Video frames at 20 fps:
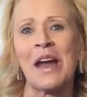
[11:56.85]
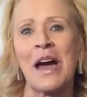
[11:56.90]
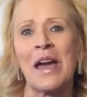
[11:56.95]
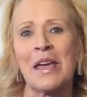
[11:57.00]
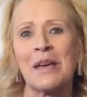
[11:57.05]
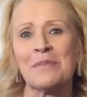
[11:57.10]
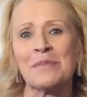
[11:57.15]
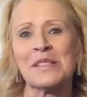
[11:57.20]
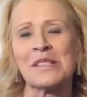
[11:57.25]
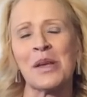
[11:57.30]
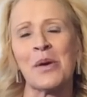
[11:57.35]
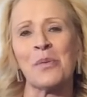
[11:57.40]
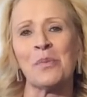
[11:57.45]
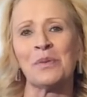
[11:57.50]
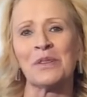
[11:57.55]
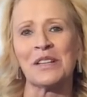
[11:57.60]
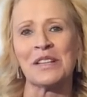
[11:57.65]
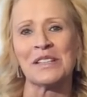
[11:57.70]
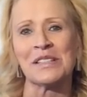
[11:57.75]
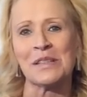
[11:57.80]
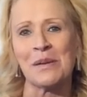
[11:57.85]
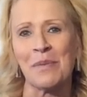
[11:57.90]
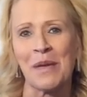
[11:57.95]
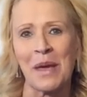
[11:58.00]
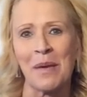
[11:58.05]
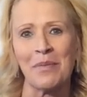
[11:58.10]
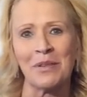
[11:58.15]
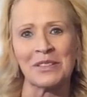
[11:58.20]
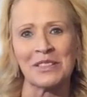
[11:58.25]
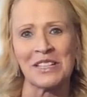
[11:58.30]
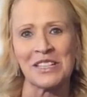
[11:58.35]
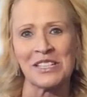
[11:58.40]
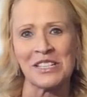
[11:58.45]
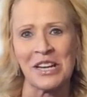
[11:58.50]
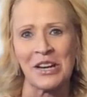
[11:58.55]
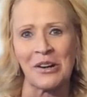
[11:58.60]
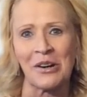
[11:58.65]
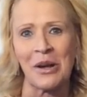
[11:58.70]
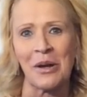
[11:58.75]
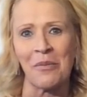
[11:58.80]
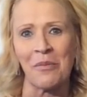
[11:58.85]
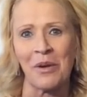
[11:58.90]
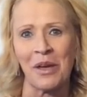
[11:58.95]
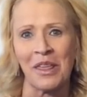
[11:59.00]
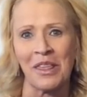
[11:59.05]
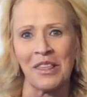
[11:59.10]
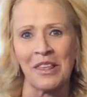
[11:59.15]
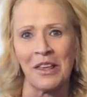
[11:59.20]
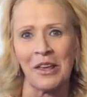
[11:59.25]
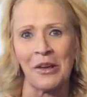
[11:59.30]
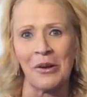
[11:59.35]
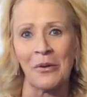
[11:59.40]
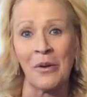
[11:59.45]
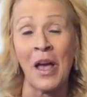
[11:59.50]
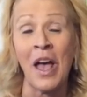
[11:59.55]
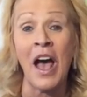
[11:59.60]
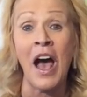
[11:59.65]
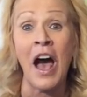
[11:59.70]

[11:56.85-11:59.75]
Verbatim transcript: I am so pleased to be able to share it with you.